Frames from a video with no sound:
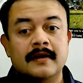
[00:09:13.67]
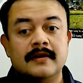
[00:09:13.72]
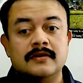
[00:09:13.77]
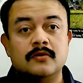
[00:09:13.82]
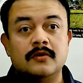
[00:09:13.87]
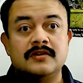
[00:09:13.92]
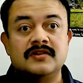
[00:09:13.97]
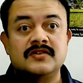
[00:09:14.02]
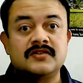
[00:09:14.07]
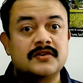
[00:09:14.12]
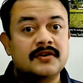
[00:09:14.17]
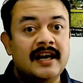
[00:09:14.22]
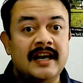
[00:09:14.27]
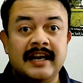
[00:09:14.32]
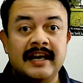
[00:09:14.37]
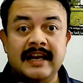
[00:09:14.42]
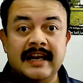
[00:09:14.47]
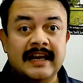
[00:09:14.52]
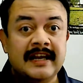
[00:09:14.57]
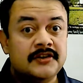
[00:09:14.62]
So it's
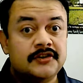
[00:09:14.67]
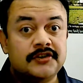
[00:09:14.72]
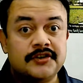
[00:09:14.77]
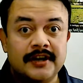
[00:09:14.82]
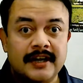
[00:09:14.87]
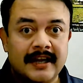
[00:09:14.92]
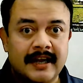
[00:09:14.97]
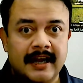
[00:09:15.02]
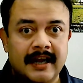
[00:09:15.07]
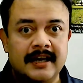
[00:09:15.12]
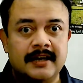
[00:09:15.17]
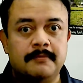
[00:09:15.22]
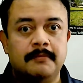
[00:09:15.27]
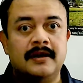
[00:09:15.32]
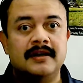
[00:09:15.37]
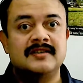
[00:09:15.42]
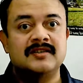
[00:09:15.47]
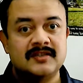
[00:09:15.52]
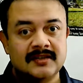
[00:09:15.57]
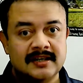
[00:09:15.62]
really intricate,
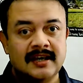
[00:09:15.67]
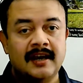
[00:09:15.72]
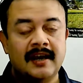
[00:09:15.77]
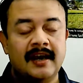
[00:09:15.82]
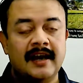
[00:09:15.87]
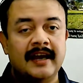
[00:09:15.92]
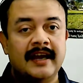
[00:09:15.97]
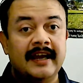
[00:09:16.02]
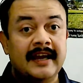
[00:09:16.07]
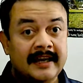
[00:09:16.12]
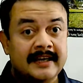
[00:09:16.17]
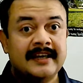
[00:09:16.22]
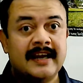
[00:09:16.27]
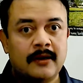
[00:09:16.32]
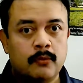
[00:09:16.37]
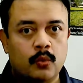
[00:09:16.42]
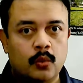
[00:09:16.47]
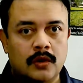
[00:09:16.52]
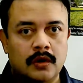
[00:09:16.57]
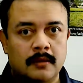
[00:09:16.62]
but still it
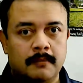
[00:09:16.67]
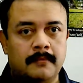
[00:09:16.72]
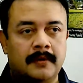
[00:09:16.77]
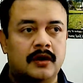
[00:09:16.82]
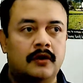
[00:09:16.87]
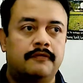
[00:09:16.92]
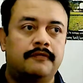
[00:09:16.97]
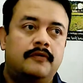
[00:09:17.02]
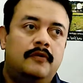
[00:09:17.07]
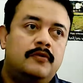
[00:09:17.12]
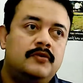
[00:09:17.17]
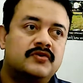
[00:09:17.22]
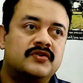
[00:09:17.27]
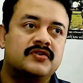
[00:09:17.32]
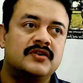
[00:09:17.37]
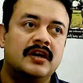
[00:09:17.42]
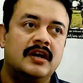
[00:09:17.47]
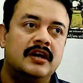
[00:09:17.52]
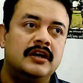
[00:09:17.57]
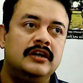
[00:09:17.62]
can work. But of
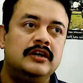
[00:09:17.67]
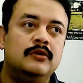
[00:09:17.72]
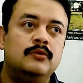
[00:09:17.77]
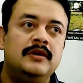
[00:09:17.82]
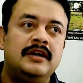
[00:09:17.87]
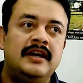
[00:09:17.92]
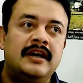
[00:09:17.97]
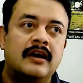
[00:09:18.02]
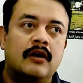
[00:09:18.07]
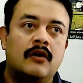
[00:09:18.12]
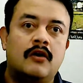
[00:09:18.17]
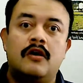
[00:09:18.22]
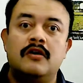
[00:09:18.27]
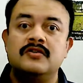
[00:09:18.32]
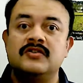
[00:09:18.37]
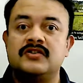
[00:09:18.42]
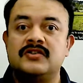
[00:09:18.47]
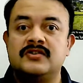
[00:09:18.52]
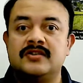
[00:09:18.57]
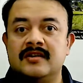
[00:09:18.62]
course, you need a
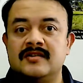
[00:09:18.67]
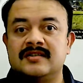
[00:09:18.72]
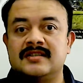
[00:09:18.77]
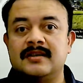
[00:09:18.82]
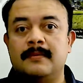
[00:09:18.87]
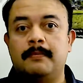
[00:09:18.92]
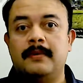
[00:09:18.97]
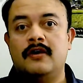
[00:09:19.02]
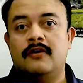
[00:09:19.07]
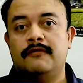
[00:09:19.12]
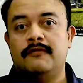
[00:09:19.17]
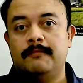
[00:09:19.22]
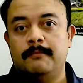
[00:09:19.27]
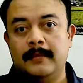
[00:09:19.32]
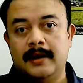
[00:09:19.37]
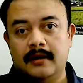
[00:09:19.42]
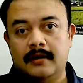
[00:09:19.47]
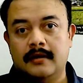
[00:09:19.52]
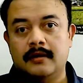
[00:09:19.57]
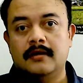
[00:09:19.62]
constant supply of
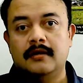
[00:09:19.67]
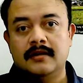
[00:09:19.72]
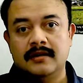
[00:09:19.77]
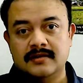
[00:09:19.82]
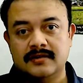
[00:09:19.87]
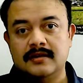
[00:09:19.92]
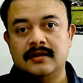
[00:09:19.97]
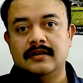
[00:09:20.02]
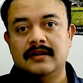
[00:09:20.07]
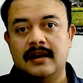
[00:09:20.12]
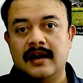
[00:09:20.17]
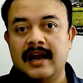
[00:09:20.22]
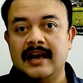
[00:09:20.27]
milk, isn't it?